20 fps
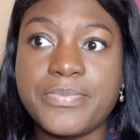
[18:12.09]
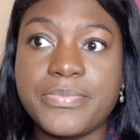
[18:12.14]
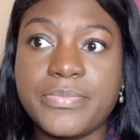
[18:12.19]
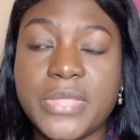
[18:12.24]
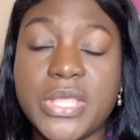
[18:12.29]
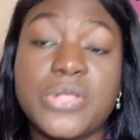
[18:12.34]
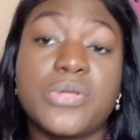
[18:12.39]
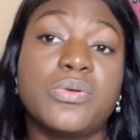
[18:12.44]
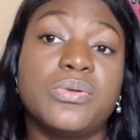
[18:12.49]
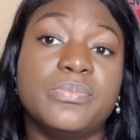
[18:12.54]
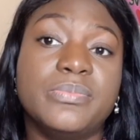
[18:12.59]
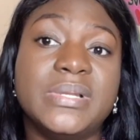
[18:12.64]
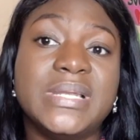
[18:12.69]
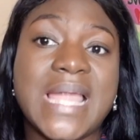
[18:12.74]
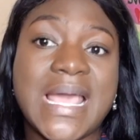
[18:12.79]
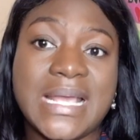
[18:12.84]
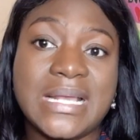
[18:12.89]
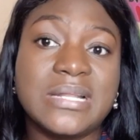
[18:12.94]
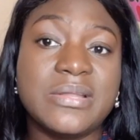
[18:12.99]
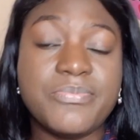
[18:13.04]
it could
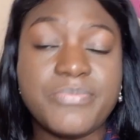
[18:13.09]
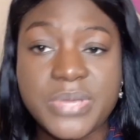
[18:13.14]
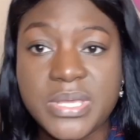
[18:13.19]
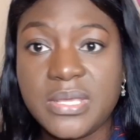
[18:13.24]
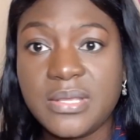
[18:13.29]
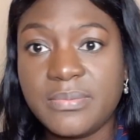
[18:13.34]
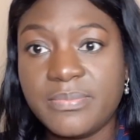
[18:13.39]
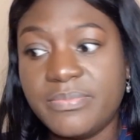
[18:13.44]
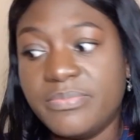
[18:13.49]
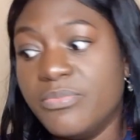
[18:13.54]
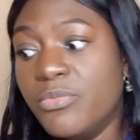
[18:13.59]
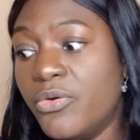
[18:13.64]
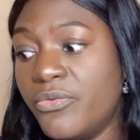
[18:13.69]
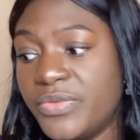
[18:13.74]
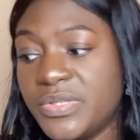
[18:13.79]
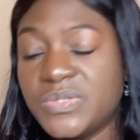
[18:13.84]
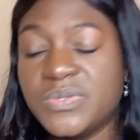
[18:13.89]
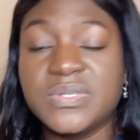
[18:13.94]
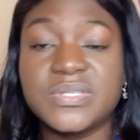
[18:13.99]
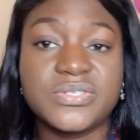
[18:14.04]
likely be
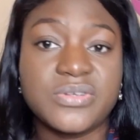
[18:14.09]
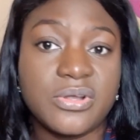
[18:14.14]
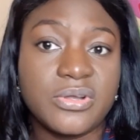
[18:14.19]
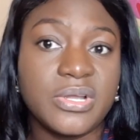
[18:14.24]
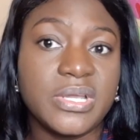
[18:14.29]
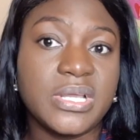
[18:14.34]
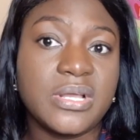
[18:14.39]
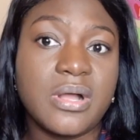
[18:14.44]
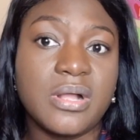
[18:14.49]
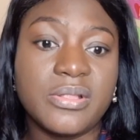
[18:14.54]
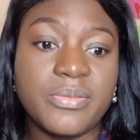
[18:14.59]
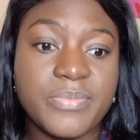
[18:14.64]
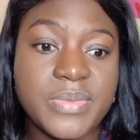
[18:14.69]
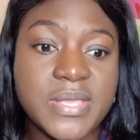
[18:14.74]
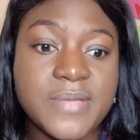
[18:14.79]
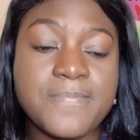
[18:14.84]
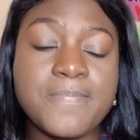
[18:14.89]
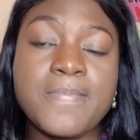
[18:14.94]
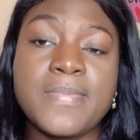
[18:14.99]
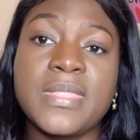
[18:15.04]
moving to a stronger
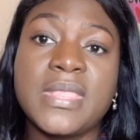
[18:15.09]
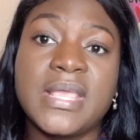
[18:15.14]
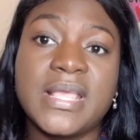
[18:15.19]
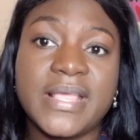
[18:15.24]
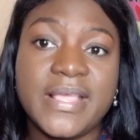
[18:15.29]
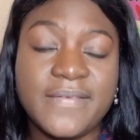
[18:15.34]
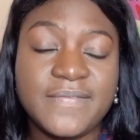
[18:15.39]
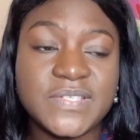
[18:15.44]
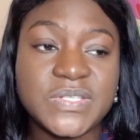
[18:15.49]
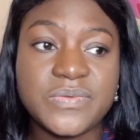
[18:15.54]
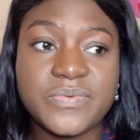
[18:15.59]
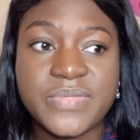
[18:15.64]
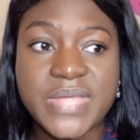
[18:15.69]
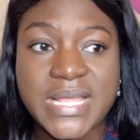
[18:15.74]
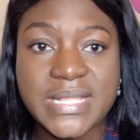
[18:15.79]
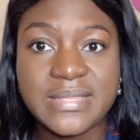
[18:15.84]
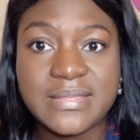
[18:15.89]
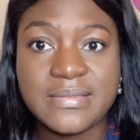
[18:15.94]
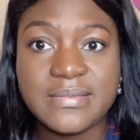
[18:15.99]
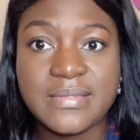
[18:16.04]
economy gives you
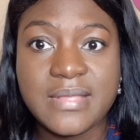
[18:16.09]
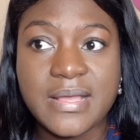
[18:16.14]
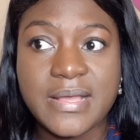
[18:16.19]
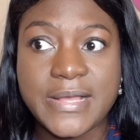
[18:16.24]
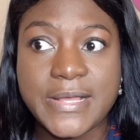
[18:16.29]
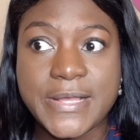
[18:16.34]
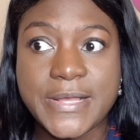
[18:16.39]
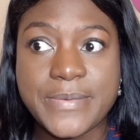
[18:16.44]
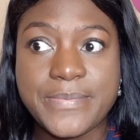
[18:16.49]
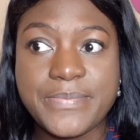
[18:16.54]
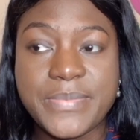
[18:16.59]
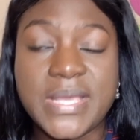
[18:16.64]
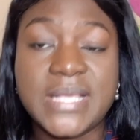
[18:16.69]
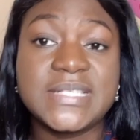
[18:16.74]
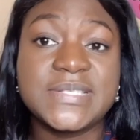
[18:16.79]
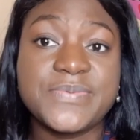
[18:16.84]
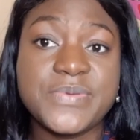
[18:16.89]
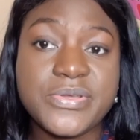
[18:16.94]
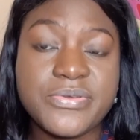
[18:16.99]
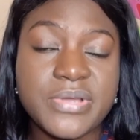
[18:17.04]
that
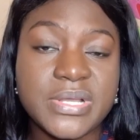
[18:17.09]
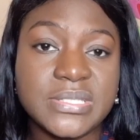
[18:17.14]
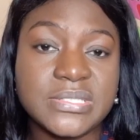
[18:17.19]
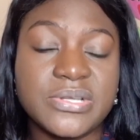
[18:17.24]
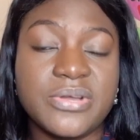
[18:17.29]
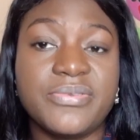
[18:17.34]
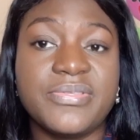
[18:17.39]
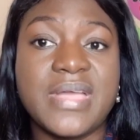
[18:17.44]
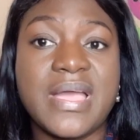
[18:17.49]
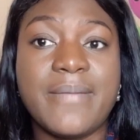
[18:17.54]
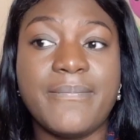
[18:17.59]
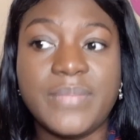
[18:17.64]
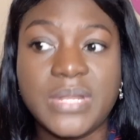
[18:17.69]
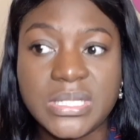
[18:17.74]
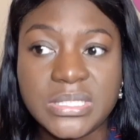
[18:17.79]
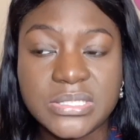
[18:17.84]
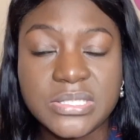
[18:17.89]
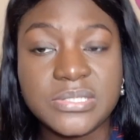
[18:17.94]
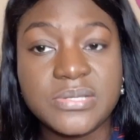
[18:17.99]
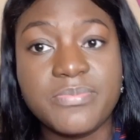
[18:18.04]
experience or the
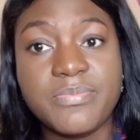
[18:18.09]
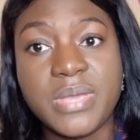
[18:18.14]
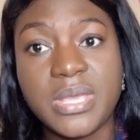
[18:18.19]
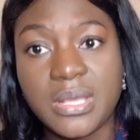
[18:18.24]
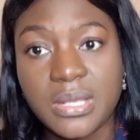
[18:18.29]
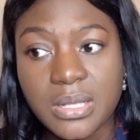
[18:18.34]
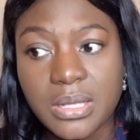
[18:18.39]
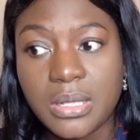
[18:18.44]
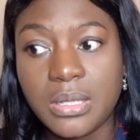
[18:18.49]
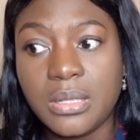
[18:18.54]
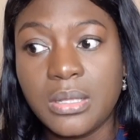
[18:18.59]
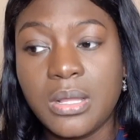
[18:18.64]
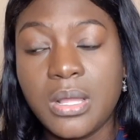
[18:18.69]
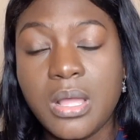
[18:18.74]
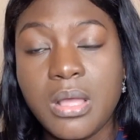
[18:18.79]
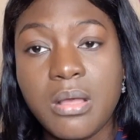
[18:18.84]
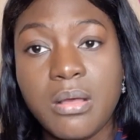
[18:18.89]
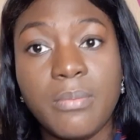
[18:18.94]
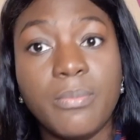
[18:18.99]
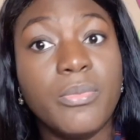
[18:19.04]
ability to make
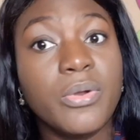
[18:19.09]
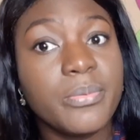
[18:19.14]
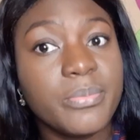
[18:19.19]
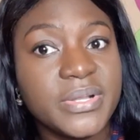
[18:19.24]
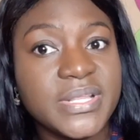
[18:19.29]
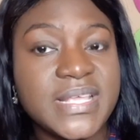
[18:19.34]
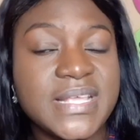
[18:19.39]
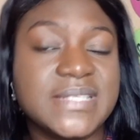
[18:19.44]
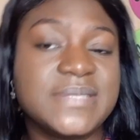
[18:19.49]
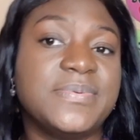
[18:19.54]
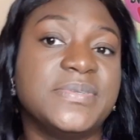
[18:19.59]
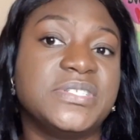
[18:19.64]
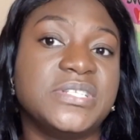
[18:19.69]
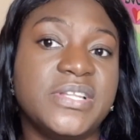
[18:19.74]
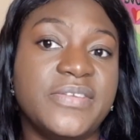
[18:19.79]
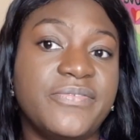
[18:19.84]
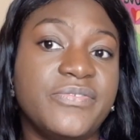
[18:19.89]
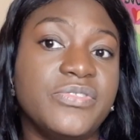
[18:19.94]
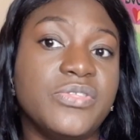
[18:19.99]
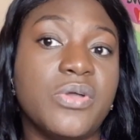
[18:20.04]
more money,
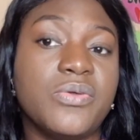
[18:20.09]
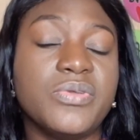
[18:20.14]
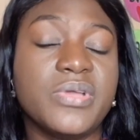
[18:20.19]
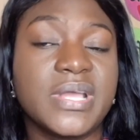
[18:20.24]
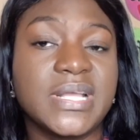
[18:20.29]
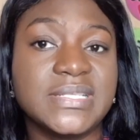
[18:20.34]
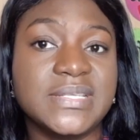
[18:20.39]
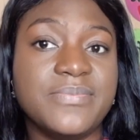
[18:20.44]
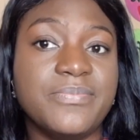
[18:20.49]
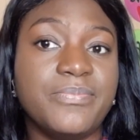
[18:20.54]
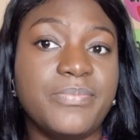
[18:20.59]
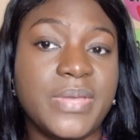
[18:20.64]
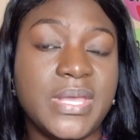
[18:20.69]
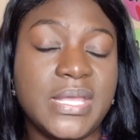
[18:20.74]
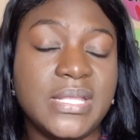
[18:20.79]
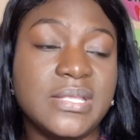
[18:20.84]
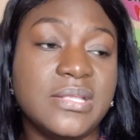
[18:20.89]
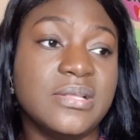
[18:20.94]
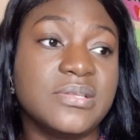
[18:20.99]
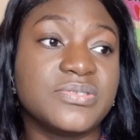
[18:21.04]
especially if now you're getting
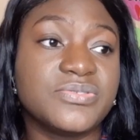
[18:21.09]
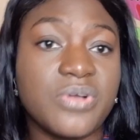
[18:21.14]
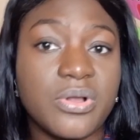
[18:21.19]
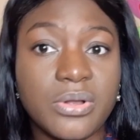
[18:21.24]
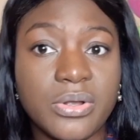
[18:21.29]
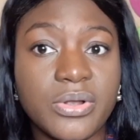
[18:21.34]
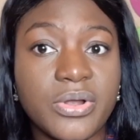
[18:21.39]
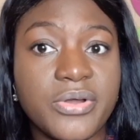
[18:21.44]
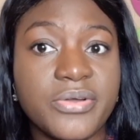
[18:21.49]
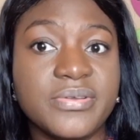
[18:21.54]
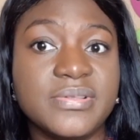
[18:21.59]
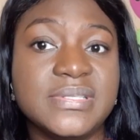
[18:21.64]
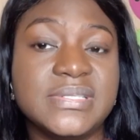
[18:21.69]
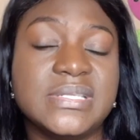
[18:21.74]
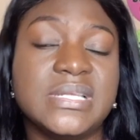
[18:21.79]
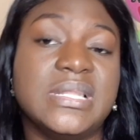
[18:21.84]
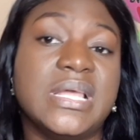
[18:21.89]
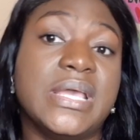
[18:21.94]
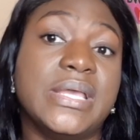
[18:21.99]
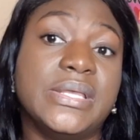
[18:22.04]
paid in a stronger
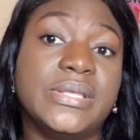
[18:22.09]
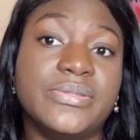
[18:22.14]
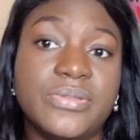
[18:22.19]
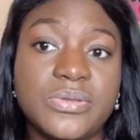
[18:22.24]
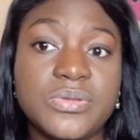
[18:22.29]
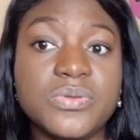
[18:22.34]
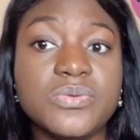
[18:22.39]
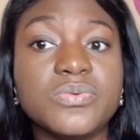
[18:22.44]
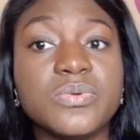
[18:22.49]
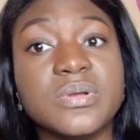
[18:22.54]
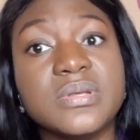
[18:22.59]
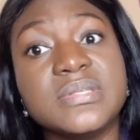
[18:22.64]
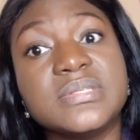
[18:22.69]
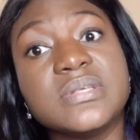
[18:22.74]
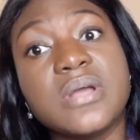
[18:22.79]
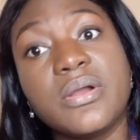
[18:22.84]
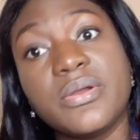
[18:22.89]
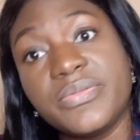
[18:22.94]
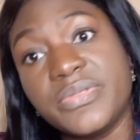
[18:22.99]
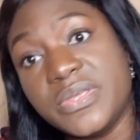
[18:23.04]
currency like the euros
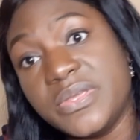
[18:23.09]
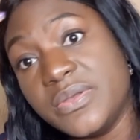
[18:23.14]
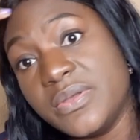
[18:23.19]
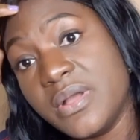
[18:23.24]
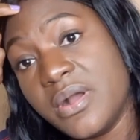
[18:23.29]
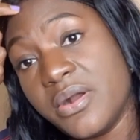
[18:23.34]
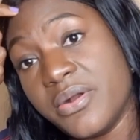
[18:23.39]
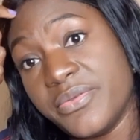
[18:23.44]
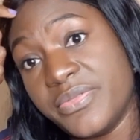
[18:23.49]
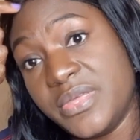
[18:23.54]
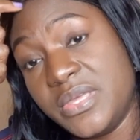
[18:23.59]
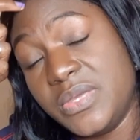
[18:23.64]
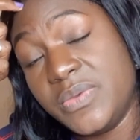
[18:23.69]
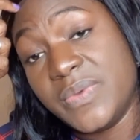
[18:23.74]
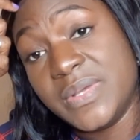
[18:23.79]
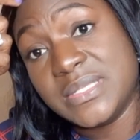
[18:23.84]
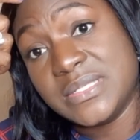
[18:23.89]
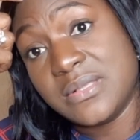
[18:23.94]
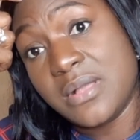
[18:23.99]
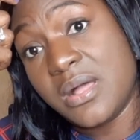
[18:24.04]
or the
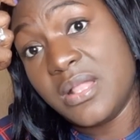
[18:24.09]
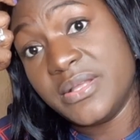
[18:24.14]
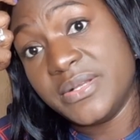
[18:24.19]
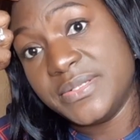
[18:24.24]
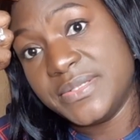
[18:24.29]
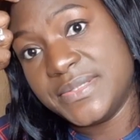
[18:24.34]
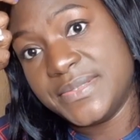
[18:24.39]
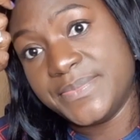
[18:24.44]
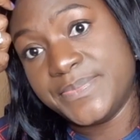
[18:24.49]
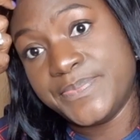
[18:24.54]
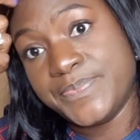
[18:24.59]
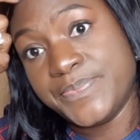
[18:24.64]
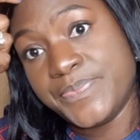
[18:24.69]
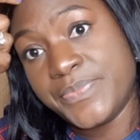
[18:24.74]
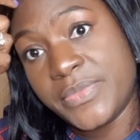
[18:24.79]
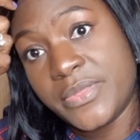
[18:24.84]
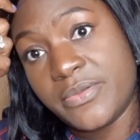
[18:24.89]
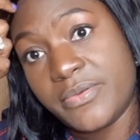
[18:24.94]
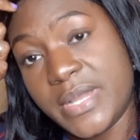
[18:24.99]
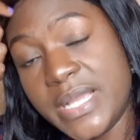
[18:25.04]
US dollars,
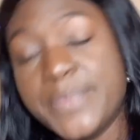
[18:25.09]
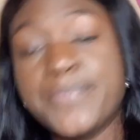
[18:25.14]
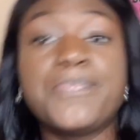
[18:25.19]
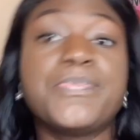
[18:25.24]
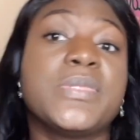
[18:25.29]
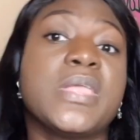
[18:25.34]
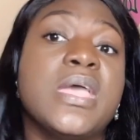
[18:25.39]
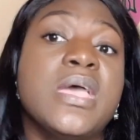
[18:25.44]
right?